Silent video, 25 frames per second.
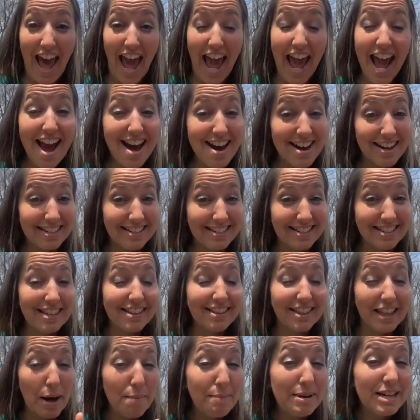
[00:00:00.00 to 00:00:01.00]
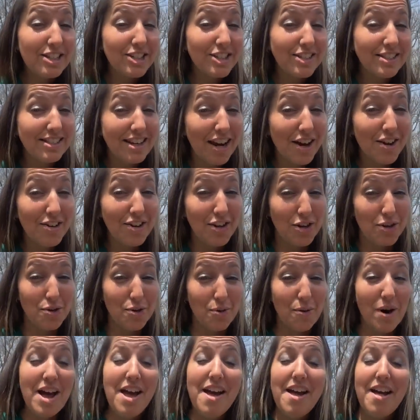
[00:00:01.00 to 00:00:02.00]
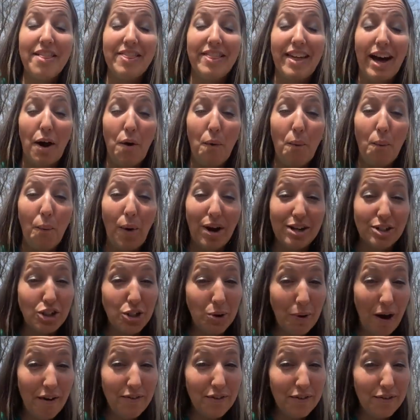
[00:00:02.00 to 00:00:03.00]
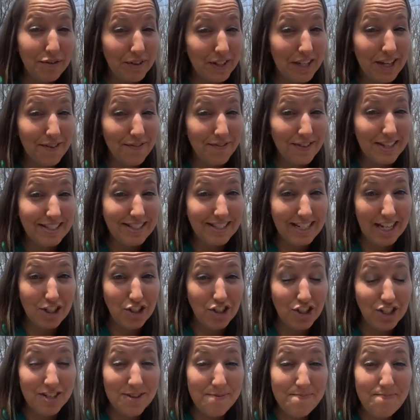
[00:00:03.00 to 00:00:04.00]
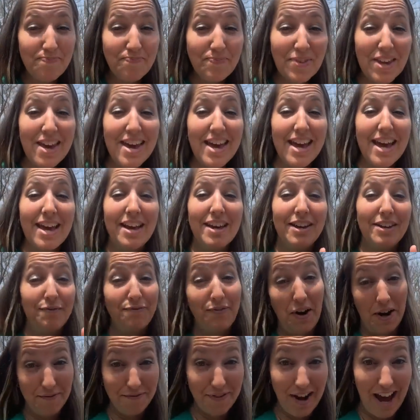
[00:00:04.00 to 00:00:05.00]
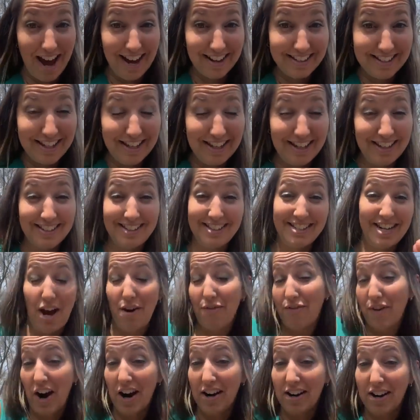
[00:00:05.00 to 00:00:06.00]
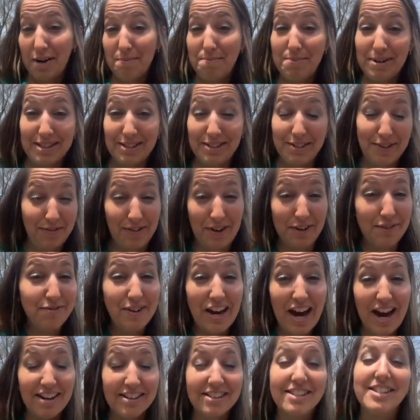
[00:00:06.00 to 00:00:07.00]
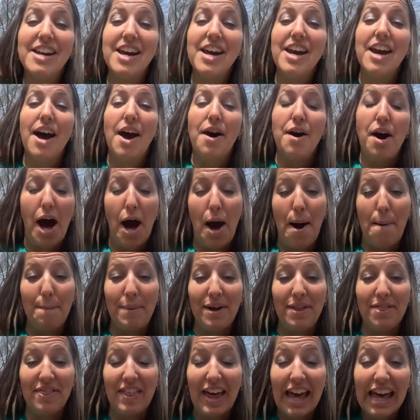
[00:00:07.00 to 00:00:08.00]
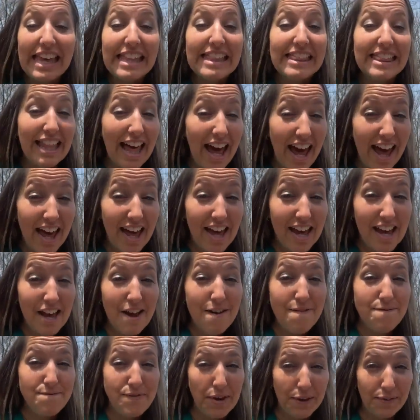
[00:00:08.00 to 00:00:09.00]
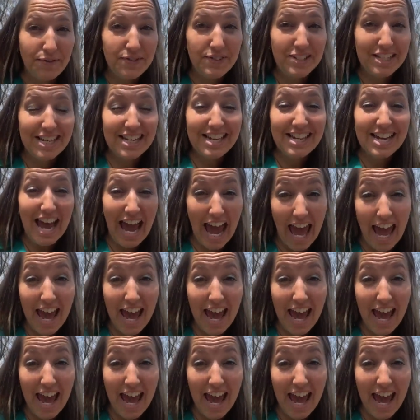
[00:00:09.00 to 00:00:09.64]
And let me just tell you that once you have a flea infestation, fun fact, it's not Friday, but it's a fun fact, they lay 50